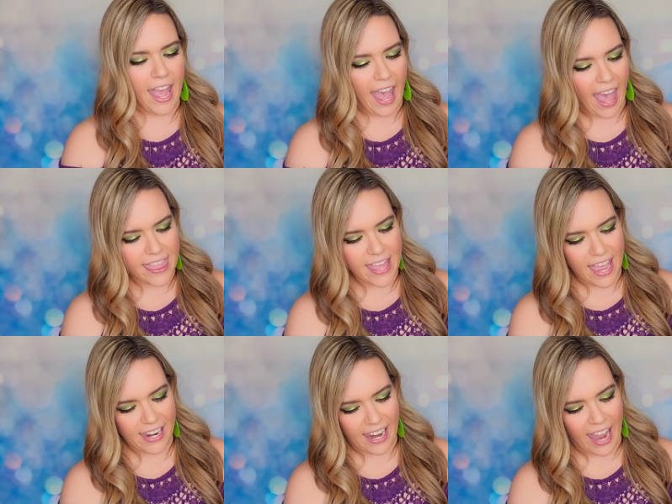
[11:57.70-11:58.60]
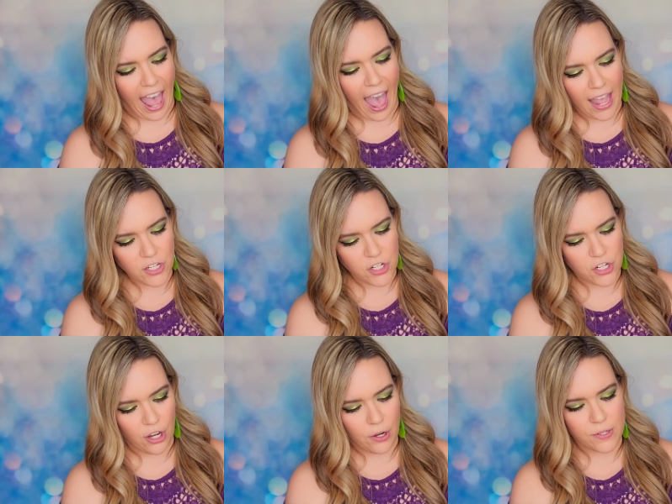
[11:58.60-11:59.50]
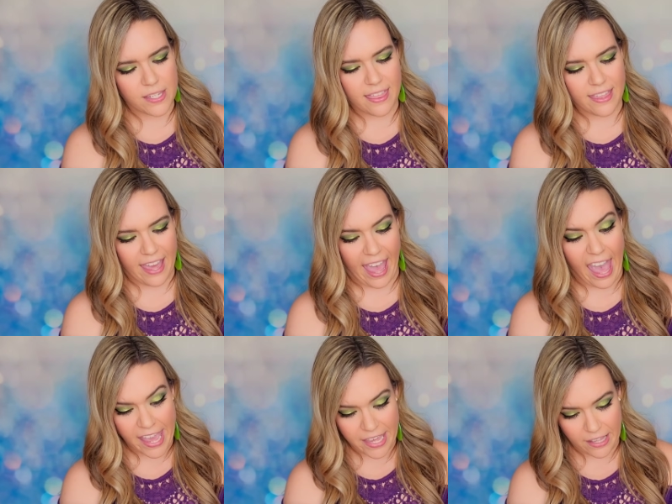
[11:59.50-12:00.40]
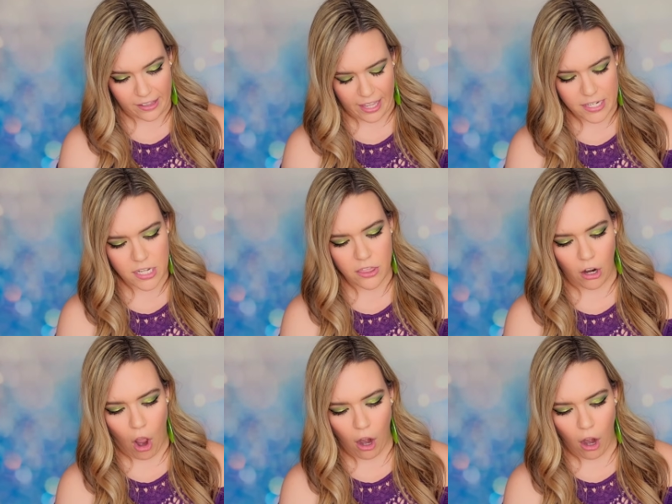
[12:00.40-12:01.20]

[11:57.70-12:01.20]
And then I chose the anklet. There are